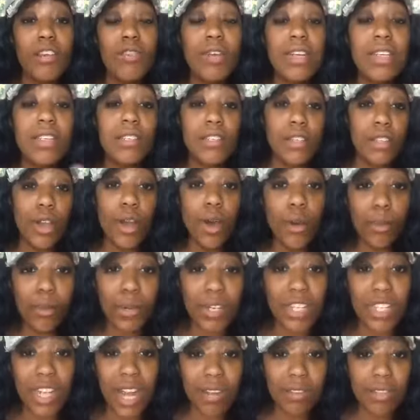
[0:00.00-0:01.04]
You can still
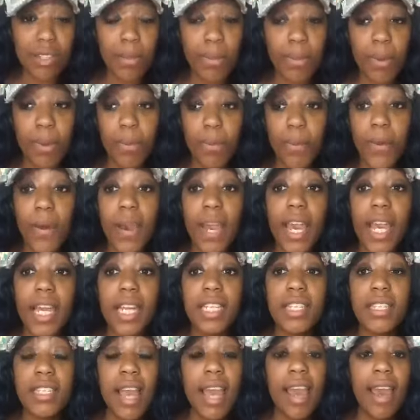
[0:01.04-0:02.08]
reach out to people
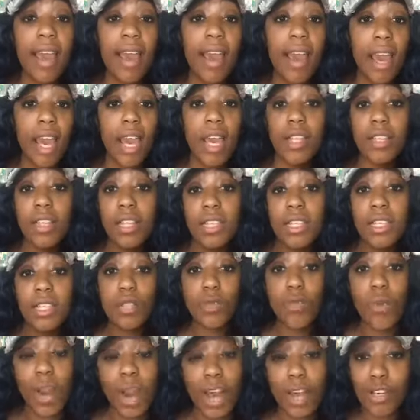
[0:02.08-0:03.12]
and say, "Hey, this
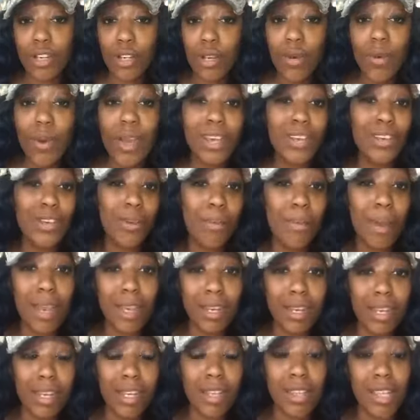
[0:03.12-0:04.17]
is what I do and you
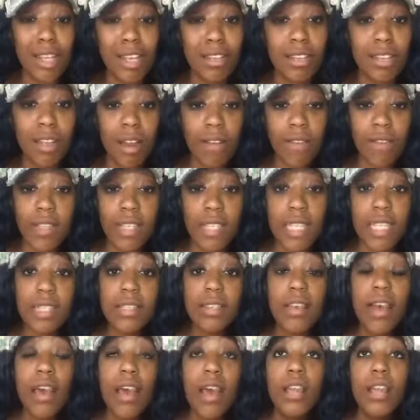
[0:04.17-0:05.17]
may need these services."